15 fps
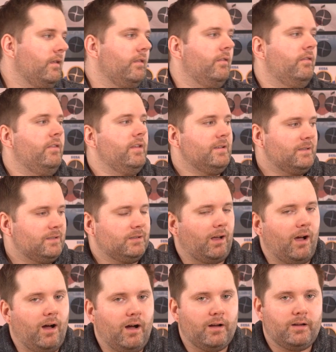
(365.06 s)
this
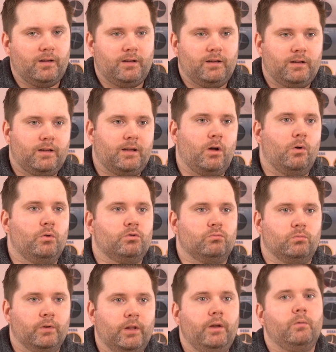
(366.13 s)
talk goes
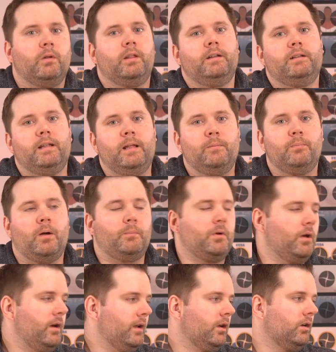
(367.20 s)
really, really deep. I'm
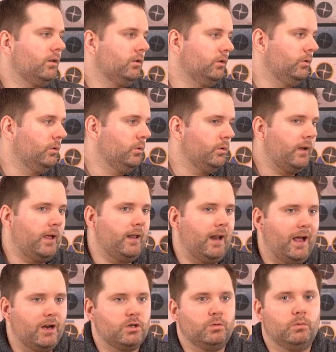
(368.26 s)
going to include an
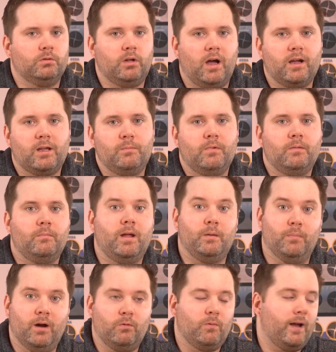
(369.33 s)
actual document made
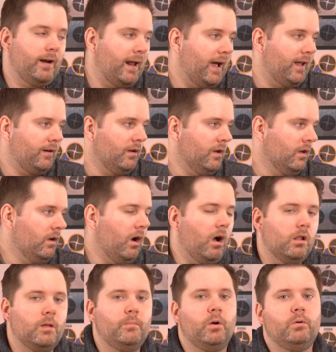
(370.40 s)
by Red Hat
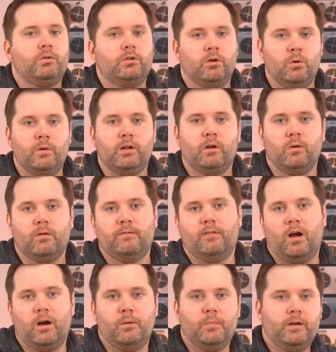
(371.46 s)
all about tuning your
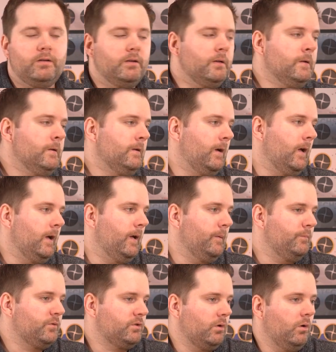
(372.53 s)
environment.
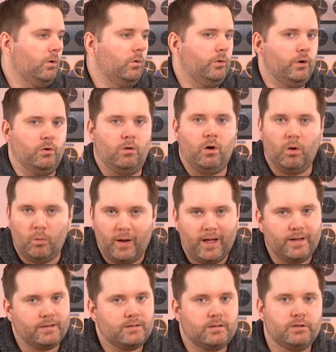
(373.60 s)
So your
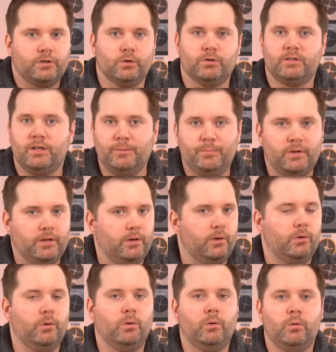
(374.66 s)
OS, your
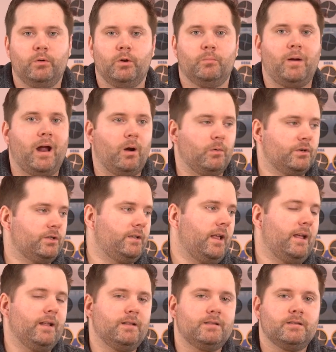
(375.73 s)
CPU, your power
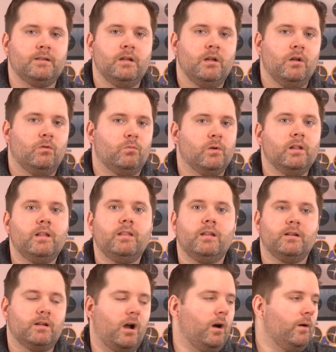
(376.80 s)
states, really the
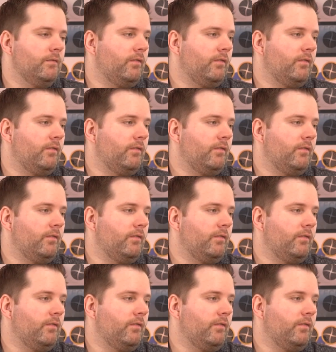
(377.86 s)
entire